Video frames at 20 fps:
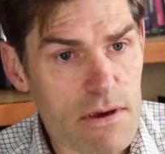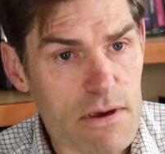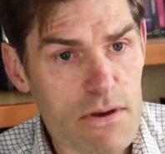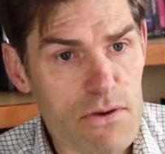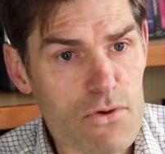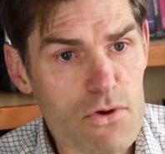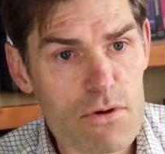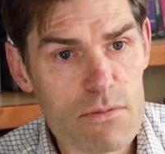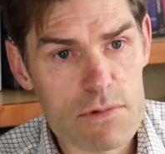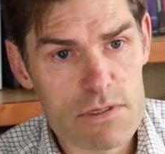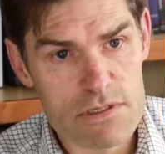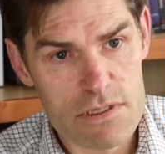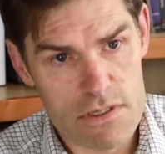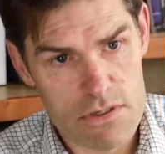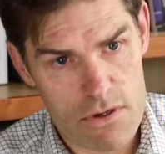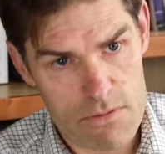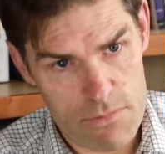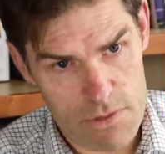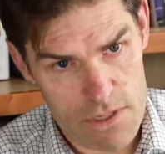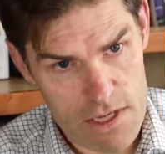enormously
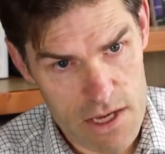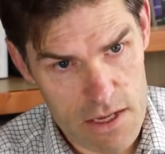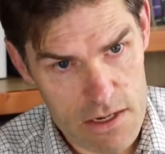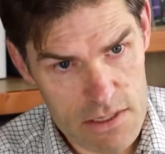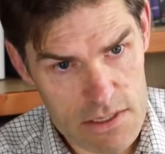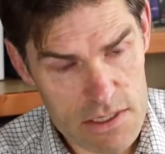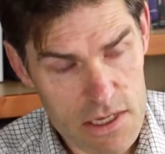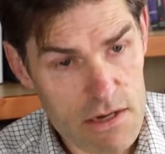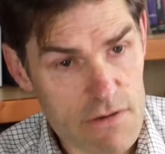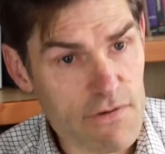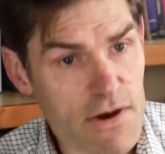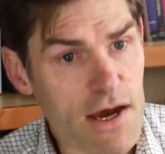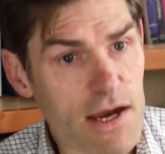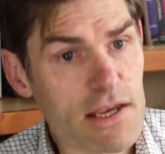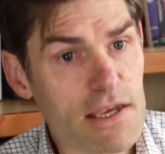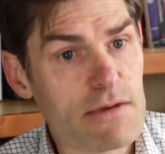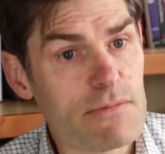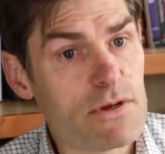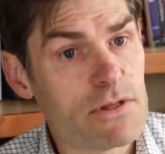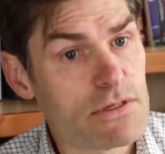complicated set of
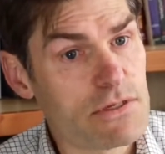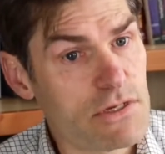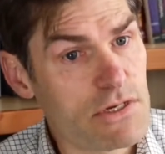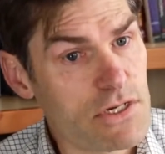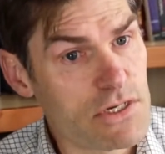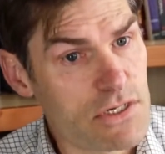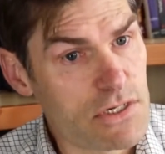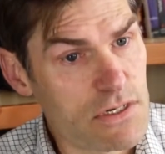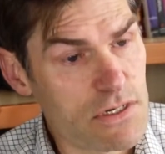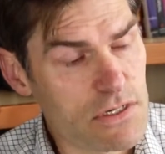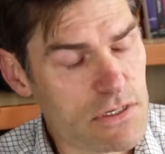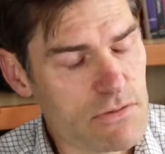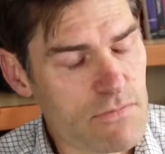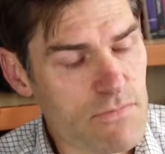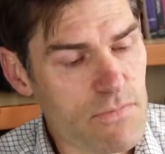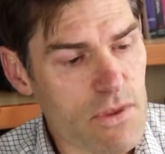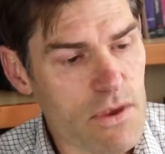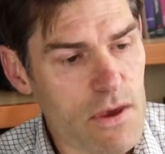arguments and issues.